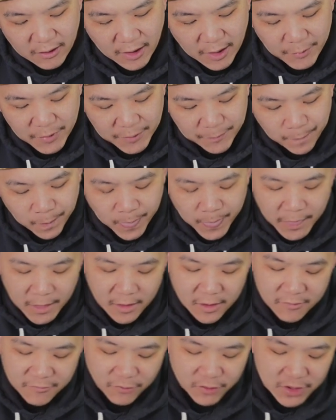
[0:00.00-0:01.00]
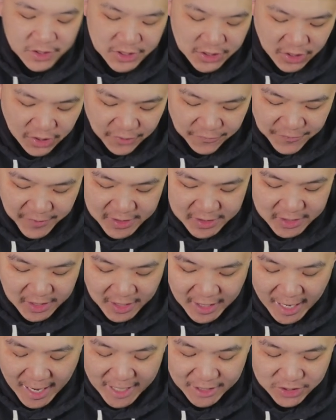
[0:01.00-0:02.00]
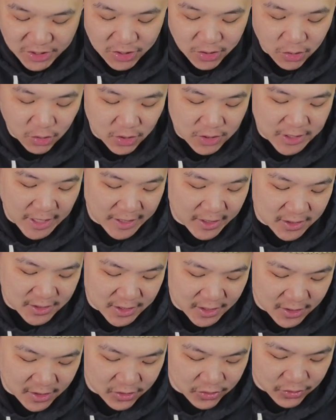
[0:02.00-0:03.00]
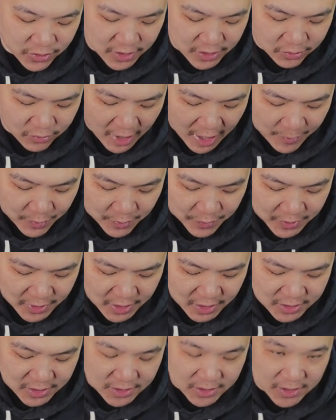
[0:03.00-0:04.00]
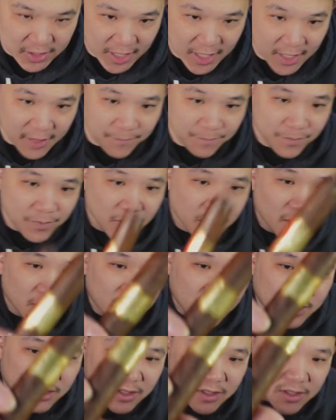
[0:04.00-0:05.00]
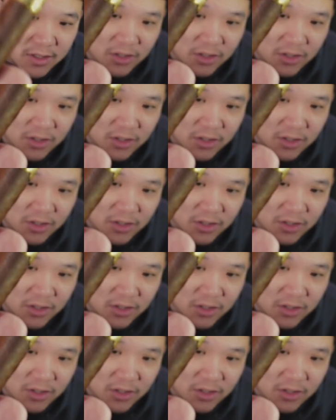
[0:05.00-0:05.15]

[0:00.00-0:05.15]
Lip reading: I mean, from the surface, it actually looks like a San Andreas wrapper because it's got these